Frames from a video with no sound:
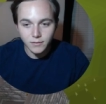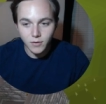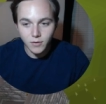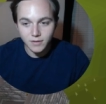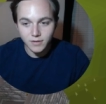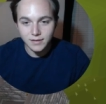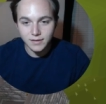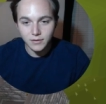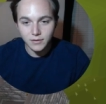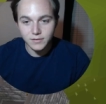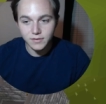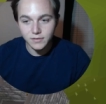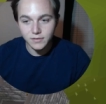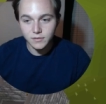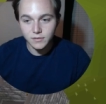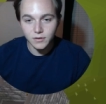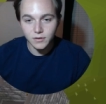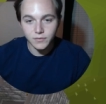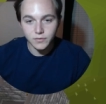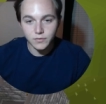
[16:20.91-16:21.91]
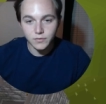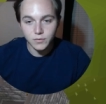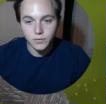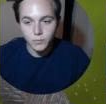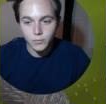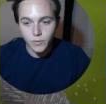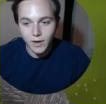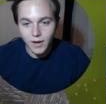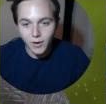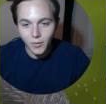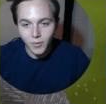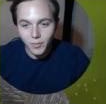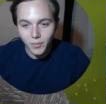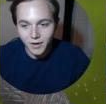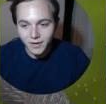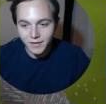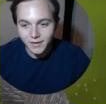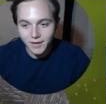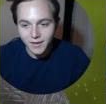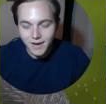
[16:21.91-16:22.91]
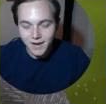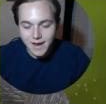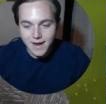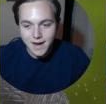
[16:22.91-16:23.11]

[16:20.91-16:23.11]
Rocktail didn't serve you too well, buddy.